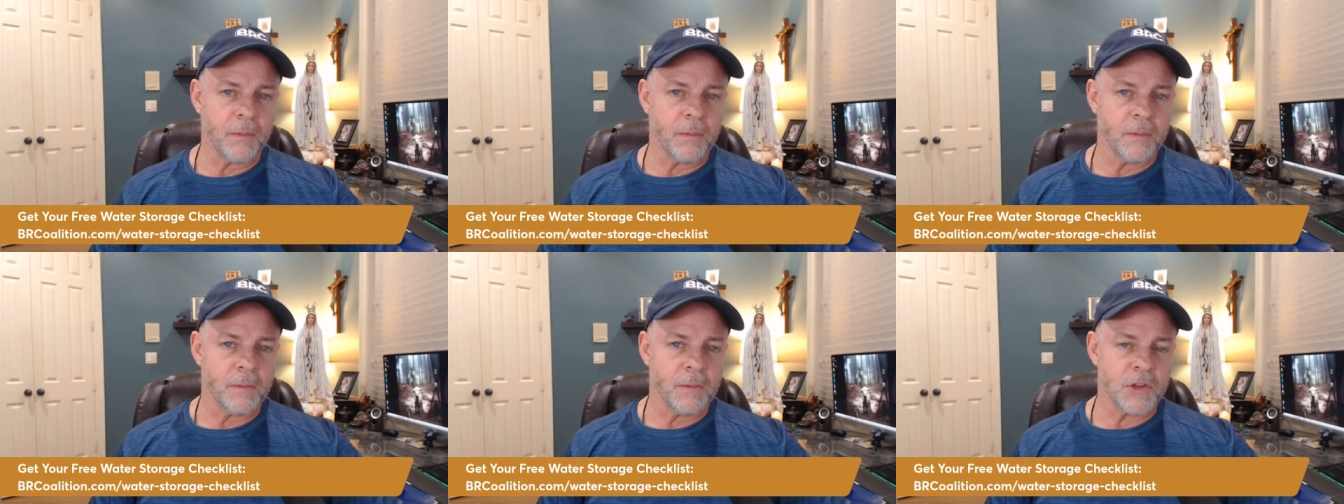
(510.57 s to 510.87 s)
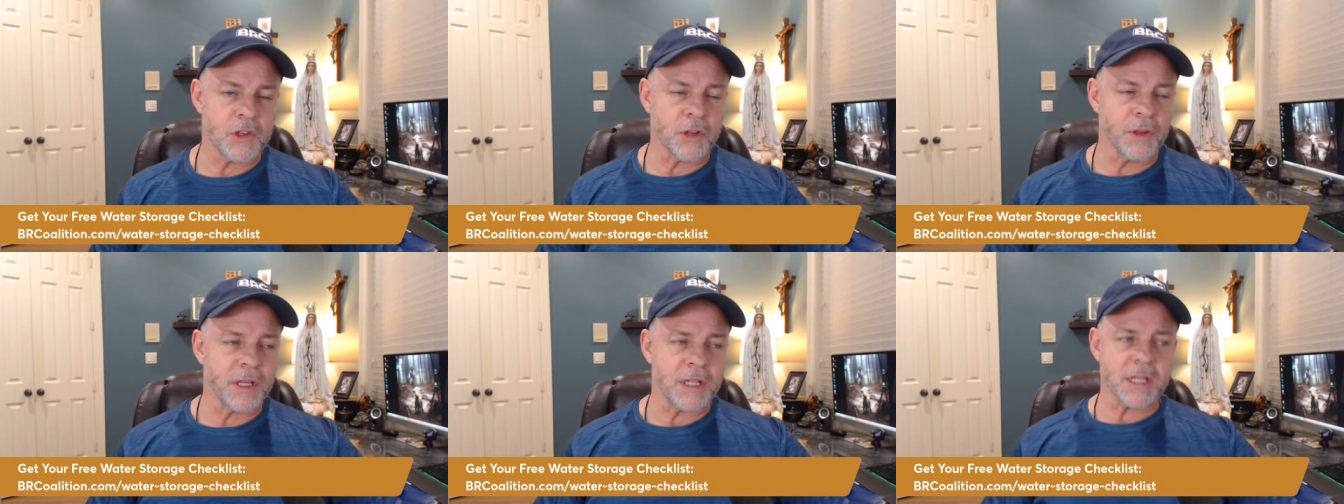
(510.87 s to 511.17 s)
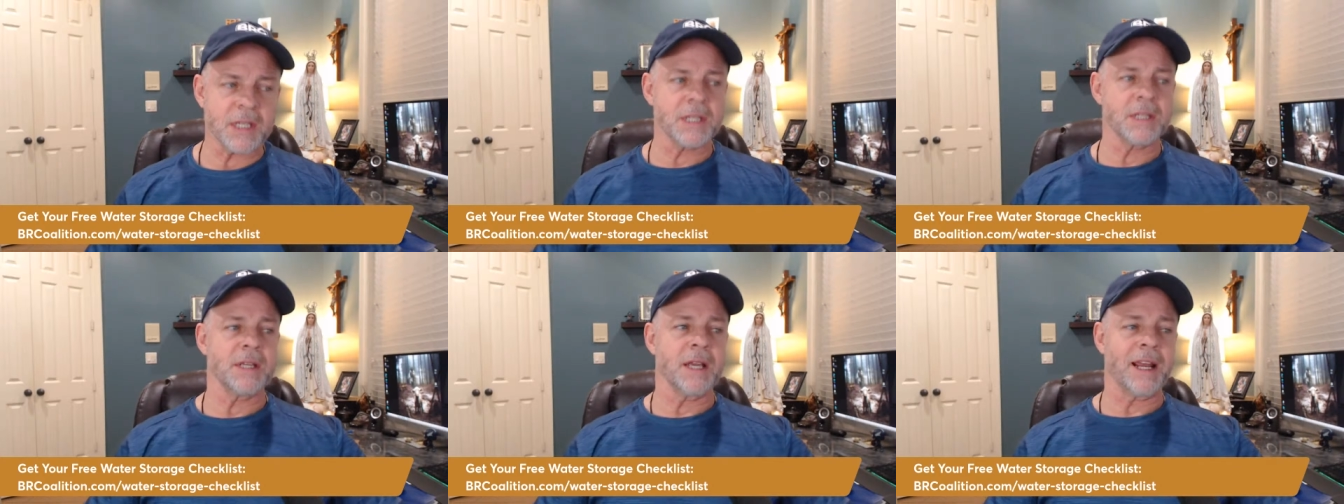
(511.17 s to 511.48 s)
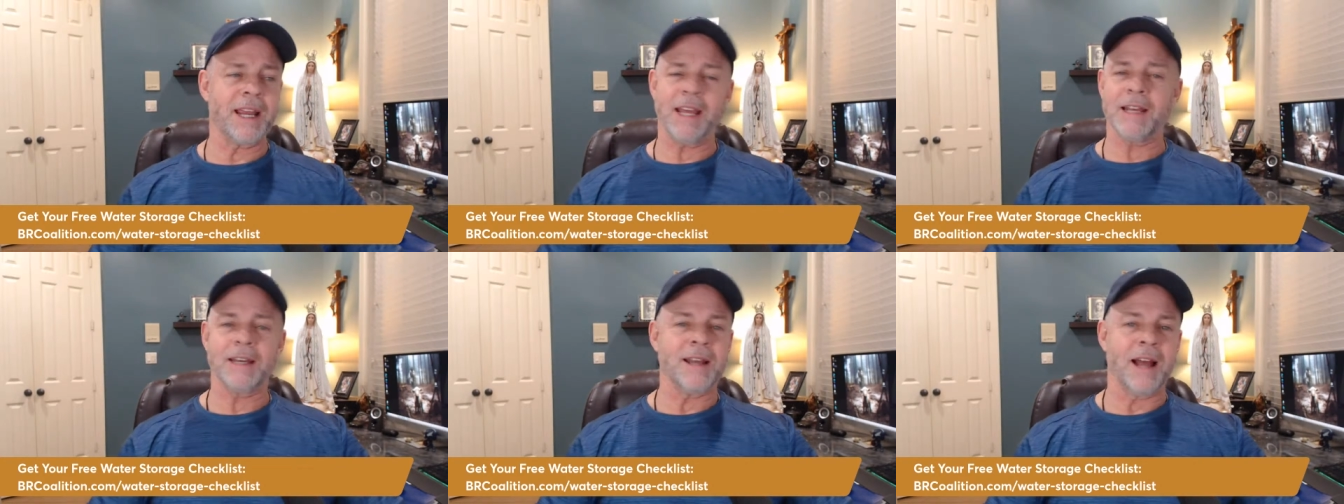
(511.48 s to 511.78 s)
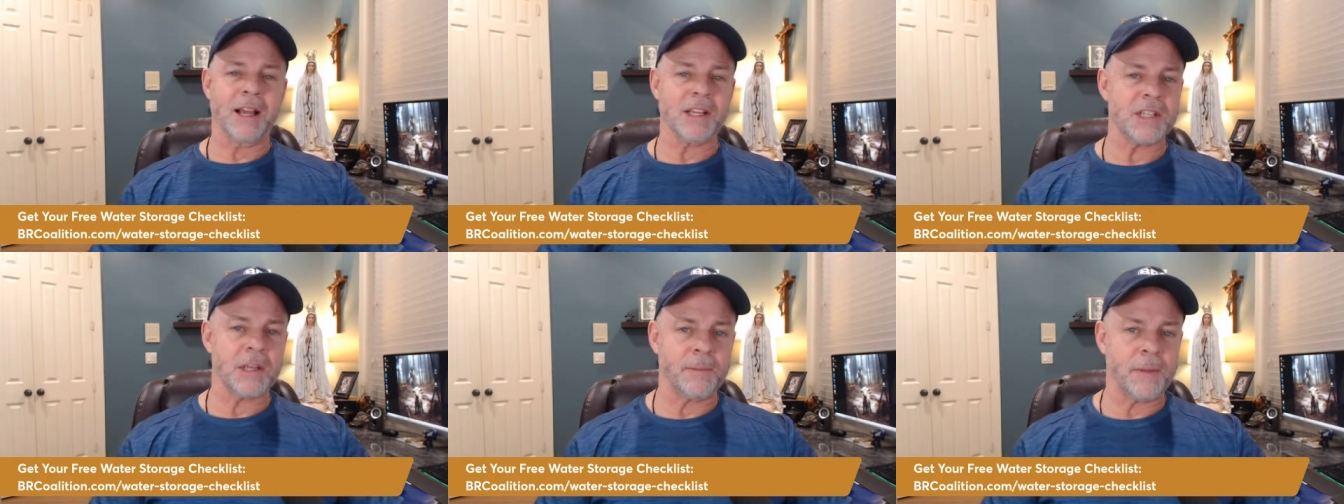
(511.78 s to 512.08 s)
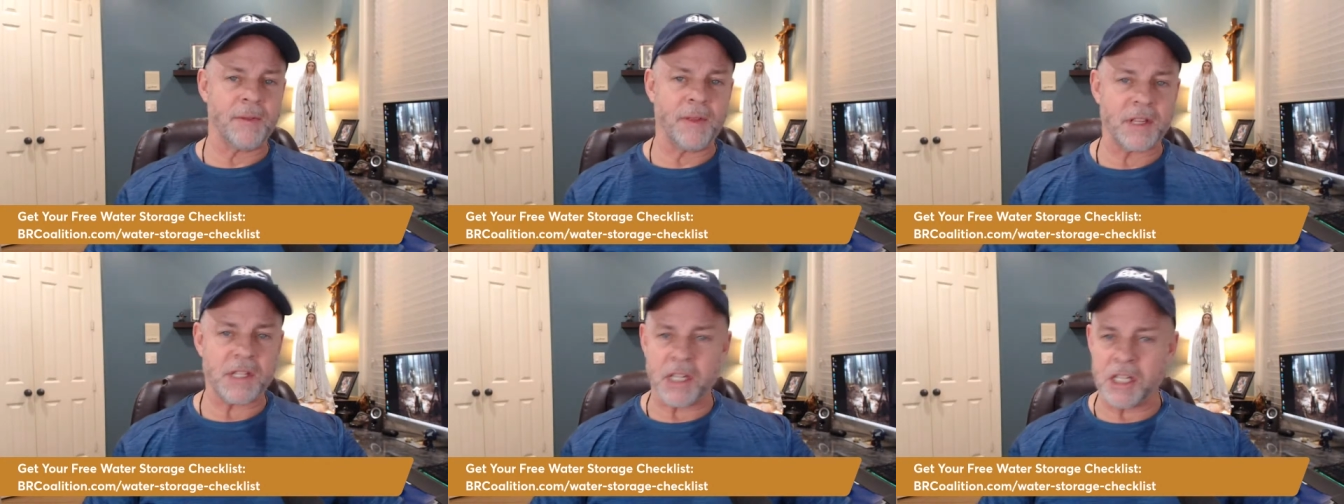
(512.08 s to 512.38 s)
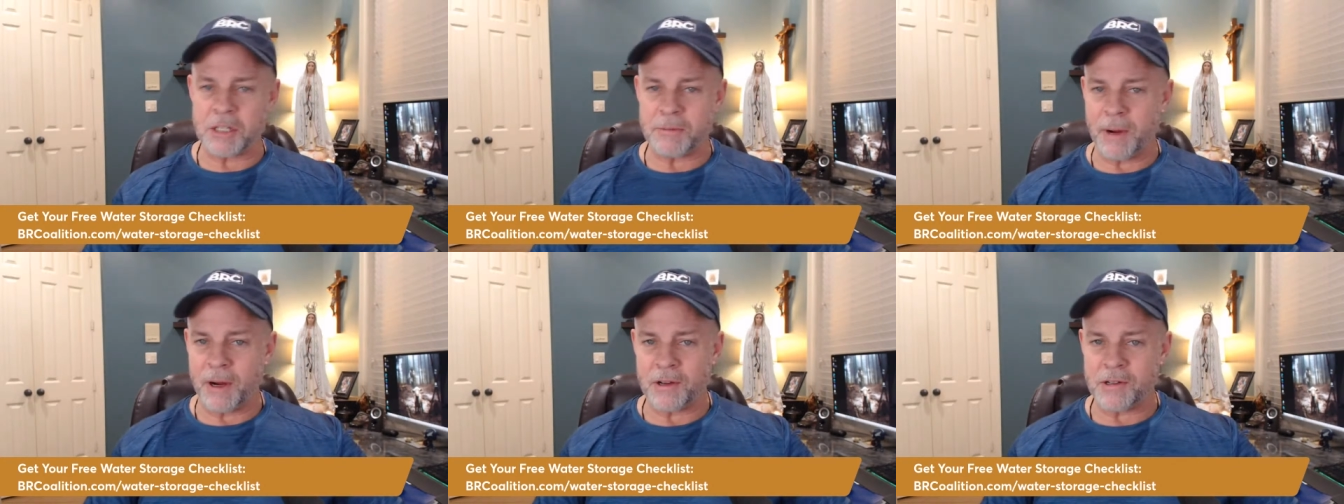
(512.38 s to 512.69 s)
So this is, again, not something that's
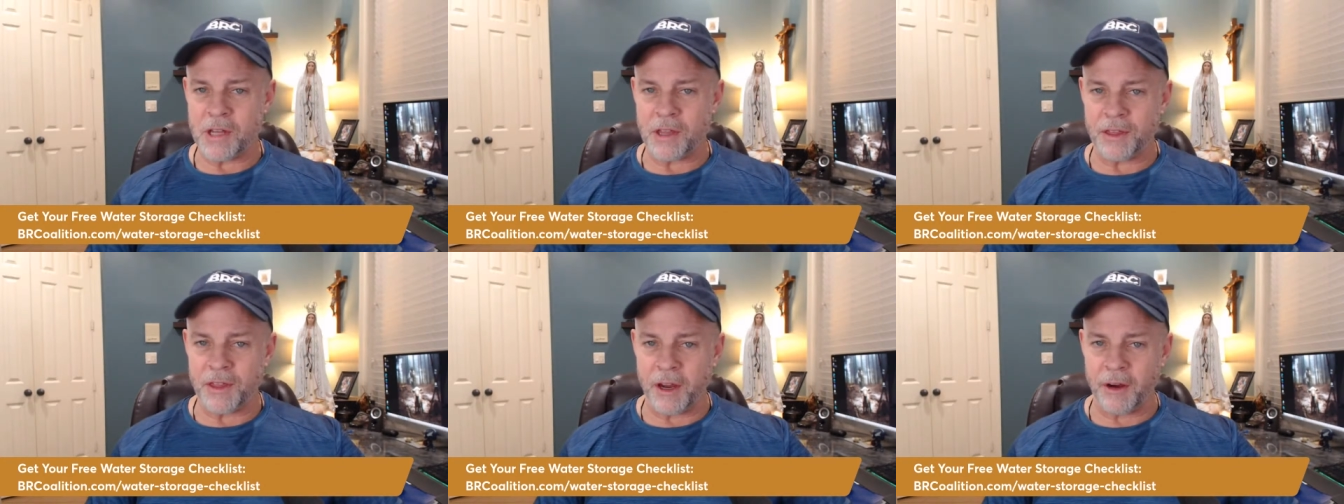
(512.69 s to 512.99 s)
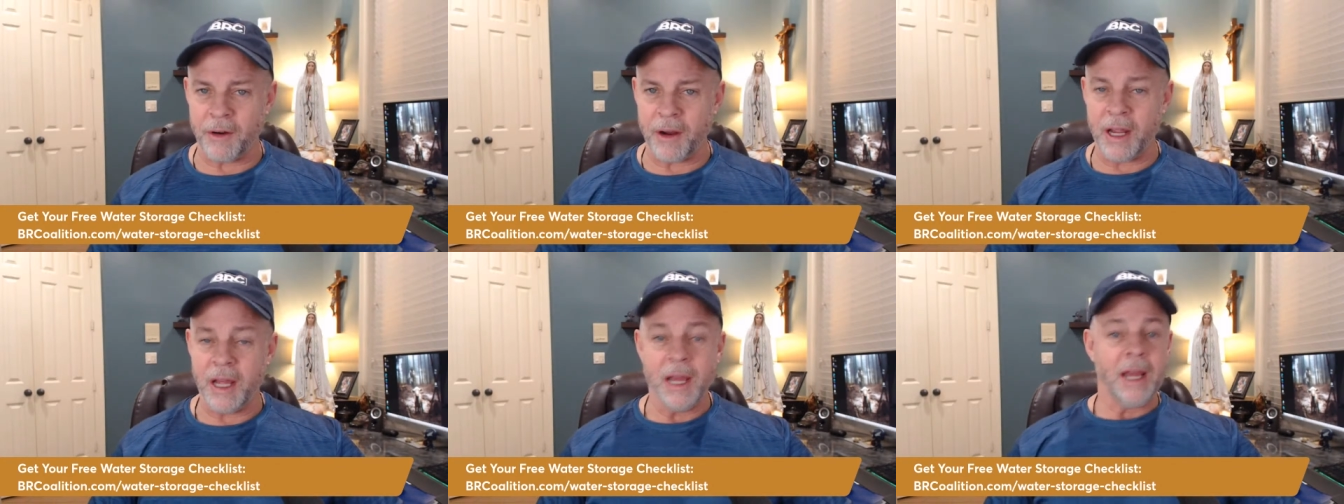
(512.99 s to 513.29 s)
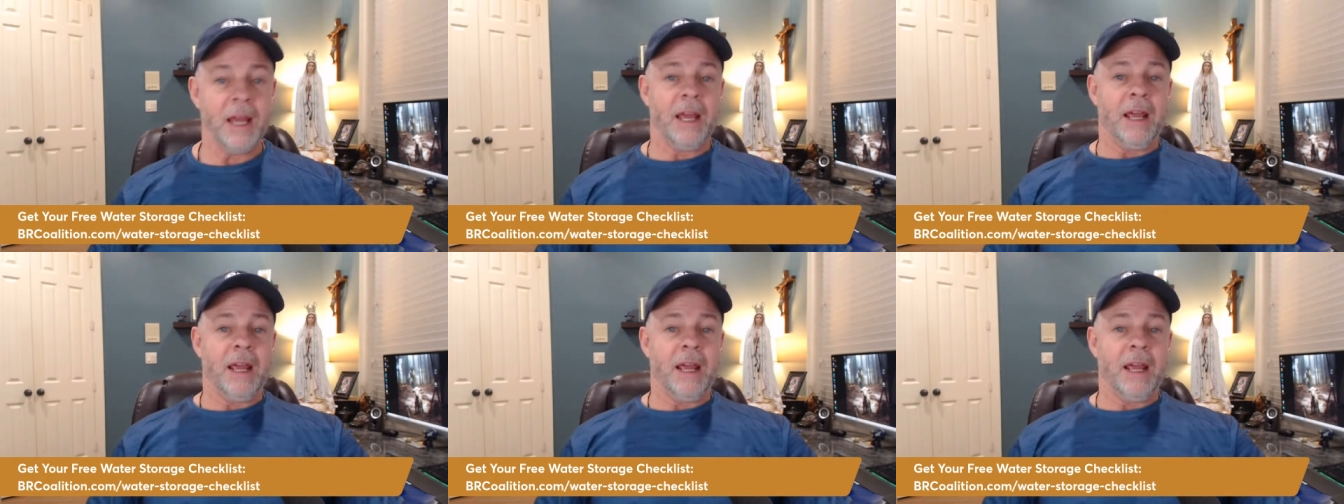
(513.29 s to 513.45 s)
conspiracy theory.